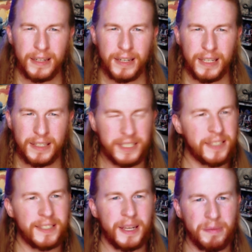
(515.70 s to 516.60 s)
it
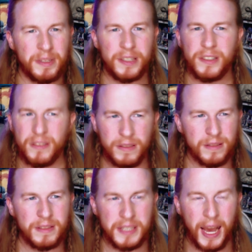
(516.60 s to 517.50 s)
just seemed
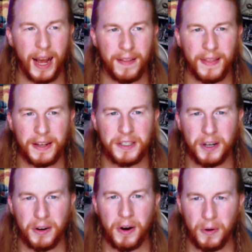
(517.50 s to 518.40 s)
sad that
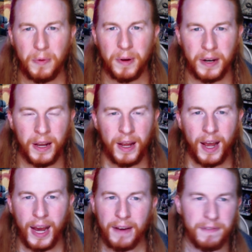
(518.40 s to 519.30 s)
Toho would
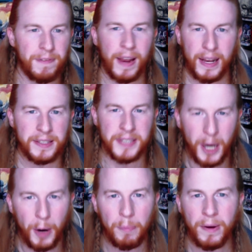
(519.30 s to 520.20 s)
have fans
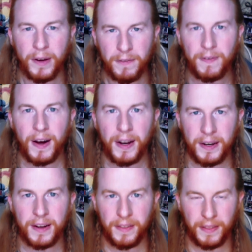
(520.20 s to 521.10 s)
help
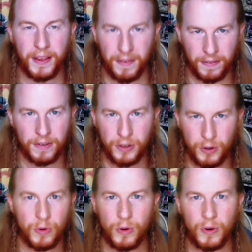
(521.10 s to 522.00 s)
fund these
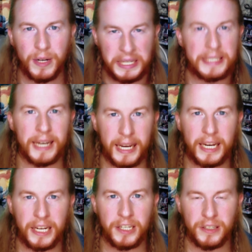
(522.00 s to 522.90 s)
cool,
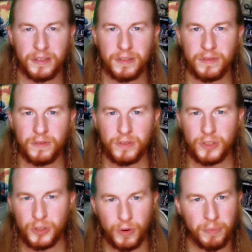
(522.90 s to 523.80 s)
exciting
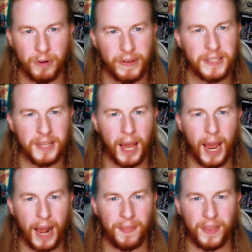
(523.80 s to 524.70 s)
short movies,
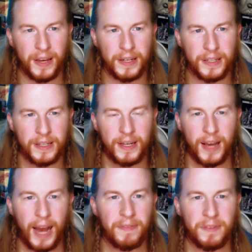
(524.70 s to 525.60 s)
and then
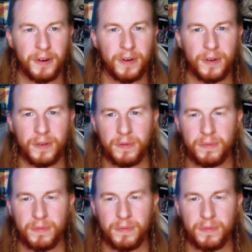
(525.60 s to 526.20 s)
after